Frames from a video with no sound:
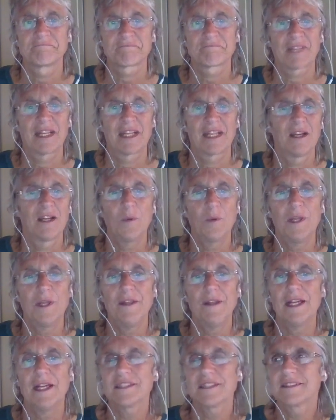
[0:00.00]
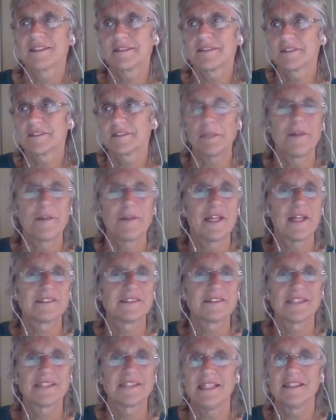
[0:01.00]
When there's something
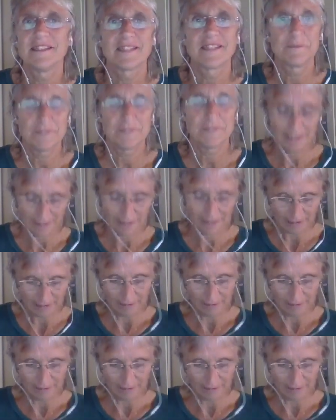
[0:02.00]
saying something and